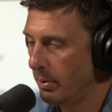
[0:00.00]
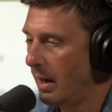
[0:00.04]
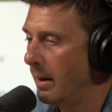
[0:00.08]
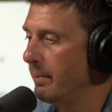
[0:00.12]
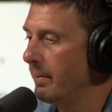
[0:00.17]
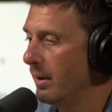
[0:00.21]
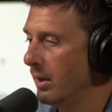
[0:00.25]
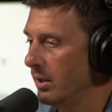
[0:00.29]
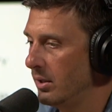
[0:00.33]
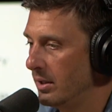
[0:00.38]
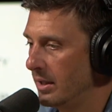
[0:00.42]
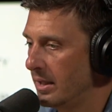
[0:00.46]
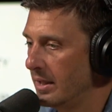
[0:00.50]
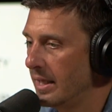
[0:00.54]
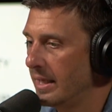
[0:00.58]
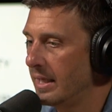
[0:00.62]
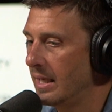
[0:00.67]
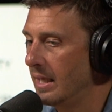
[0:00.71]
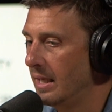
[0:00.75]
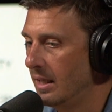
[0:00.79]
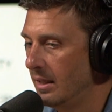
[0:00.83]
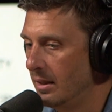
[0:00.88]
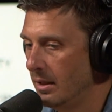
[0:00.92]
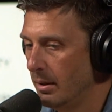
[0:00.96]
primarily
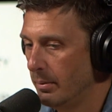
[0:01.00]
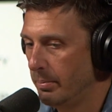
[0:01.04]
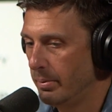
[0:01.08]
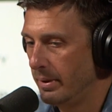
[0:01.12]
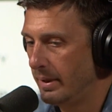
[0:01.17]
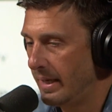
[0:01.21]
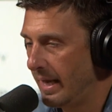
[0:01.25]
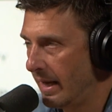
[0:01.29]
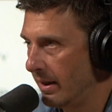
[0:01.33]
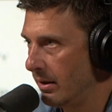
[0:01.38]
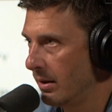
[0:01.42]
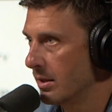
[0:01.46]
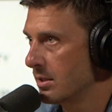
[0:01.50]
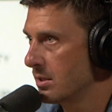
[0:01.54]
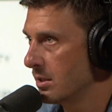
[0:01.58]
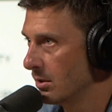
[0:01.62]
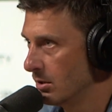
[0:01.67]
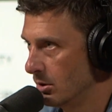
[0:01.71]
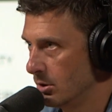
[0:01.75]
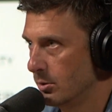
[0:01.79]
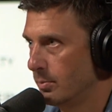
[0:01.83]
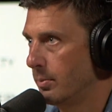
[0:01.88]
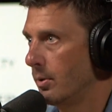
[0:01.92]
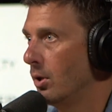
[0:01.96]
like in the Pinellas,
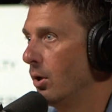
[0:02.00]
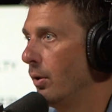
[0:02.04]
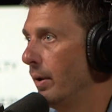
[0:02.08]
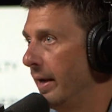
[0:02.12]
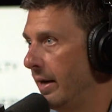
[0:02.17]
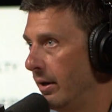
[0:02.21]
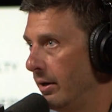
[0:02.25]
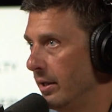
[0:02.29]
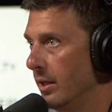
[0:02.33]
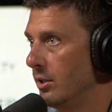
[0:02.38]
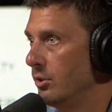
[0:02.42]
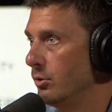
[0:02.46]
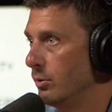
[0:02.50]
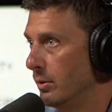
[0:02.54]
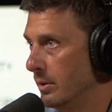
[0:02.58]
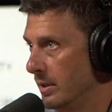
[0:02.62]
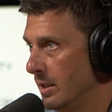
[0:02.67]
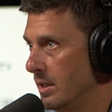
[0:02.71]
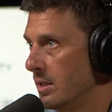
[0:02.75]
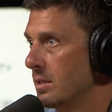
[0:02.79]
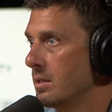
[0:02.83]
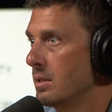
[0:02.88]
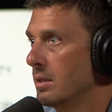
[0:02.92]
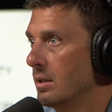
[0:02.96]
Hillsborough area doing
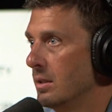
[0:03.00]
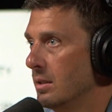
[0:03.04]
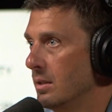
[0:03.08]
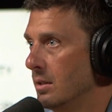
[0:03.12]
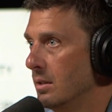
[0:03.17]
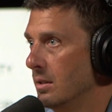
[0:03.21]
this?